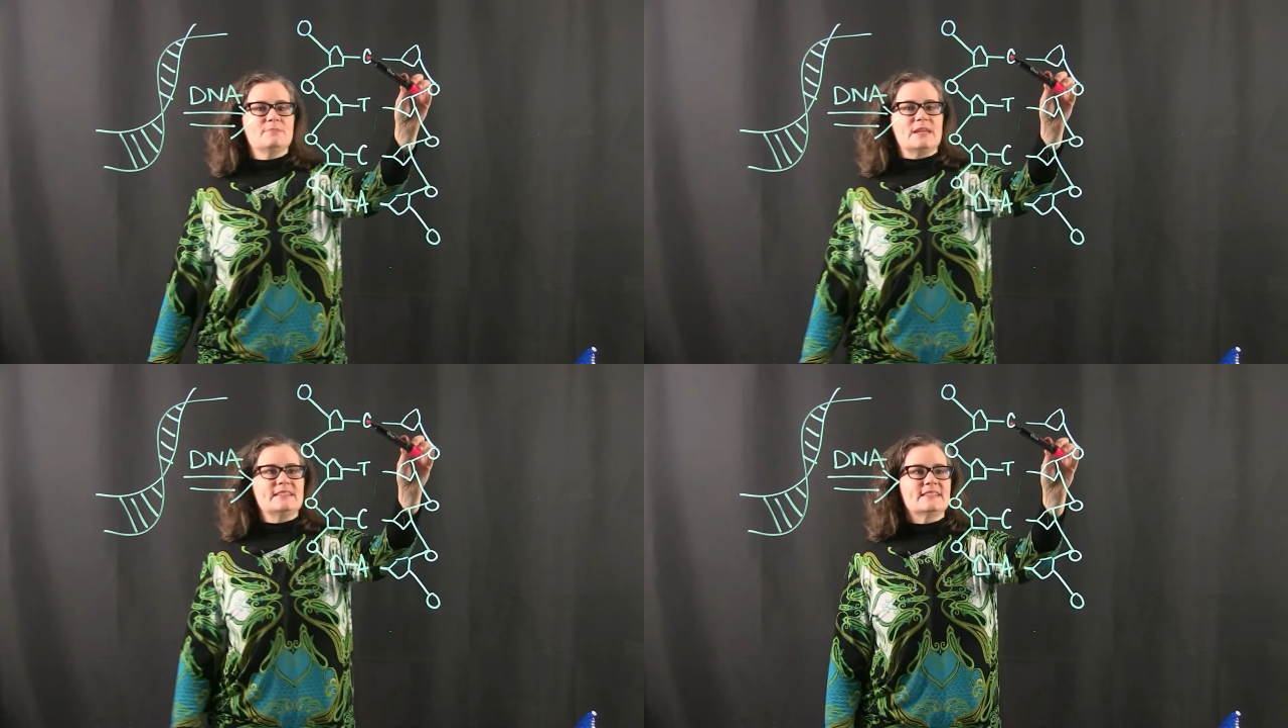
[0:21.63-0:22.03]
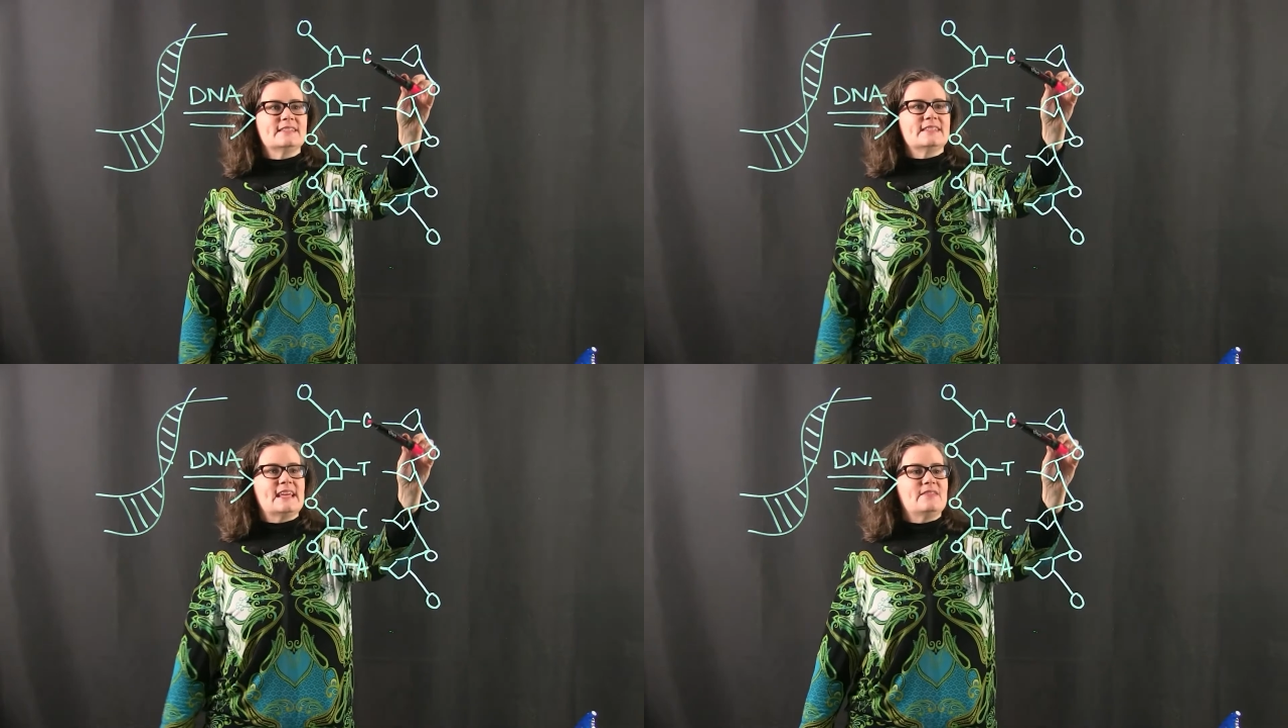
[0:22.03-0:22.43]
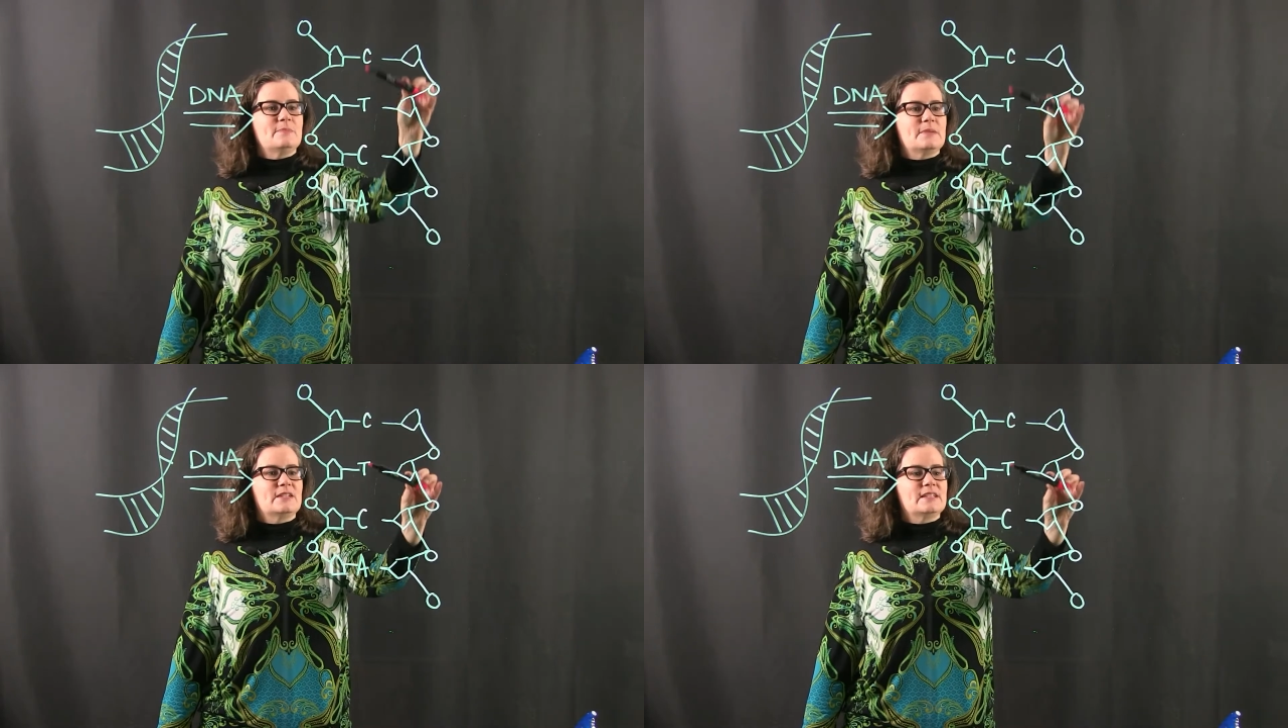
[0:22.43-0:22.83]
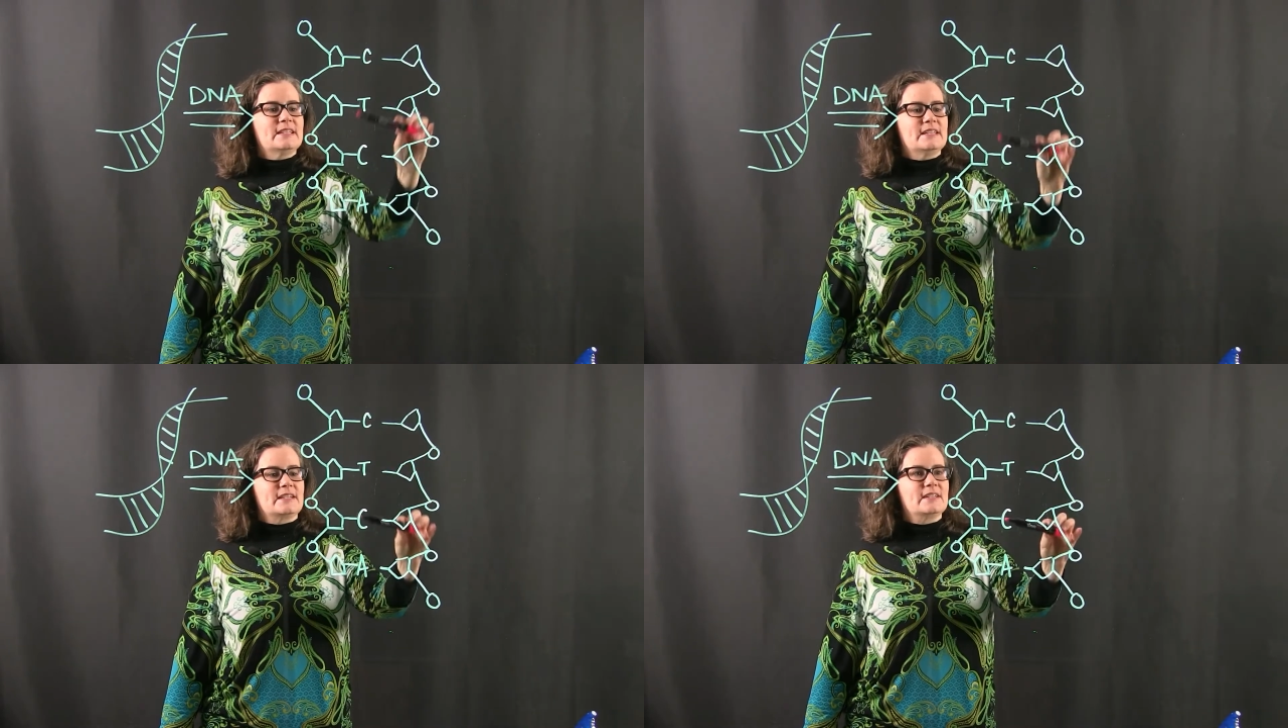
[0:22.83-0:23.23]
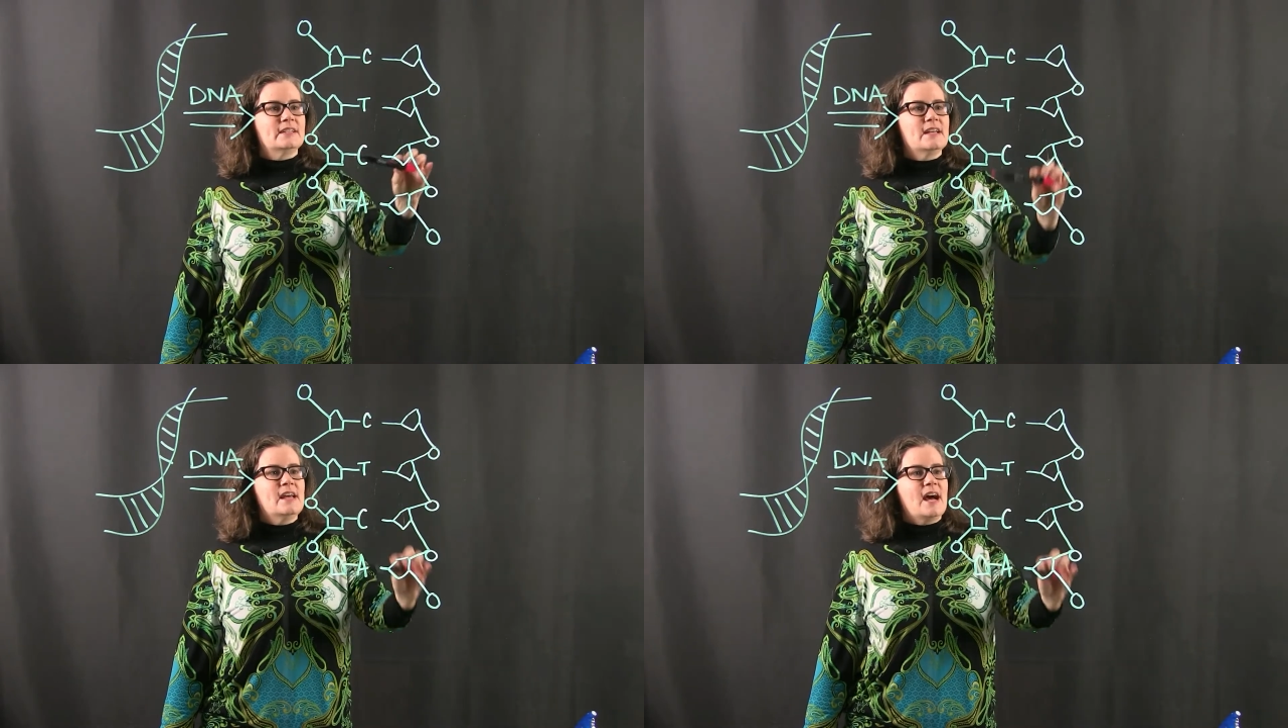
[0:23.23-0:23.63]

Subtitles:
bases in the middle here.